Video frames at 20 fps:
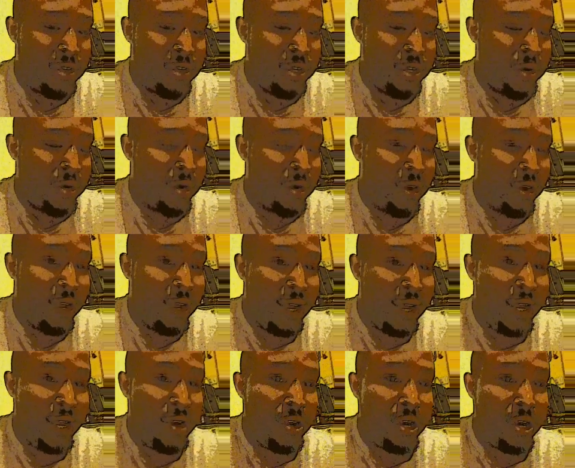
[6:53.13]
Jr., and
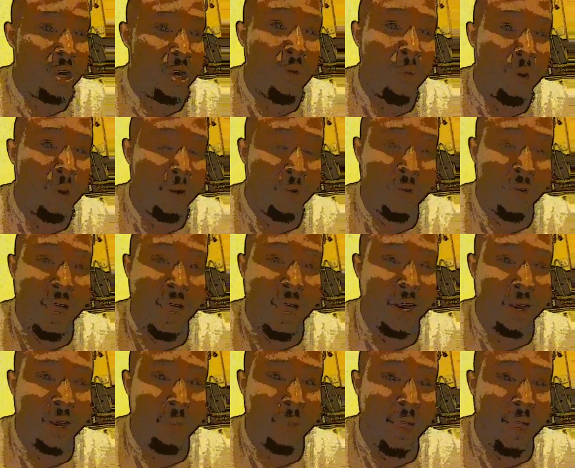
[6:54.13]
he don't even want to fight
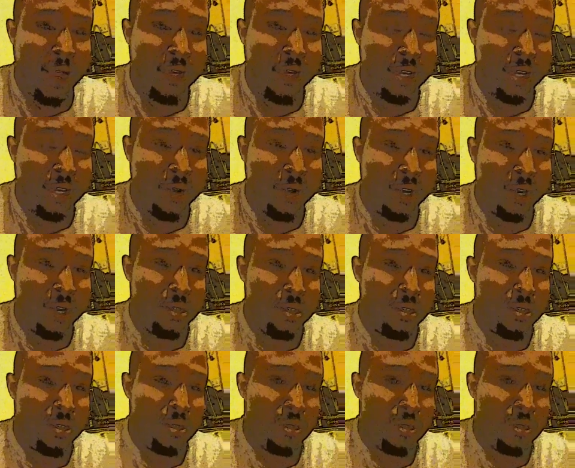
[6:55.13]
anybody serious.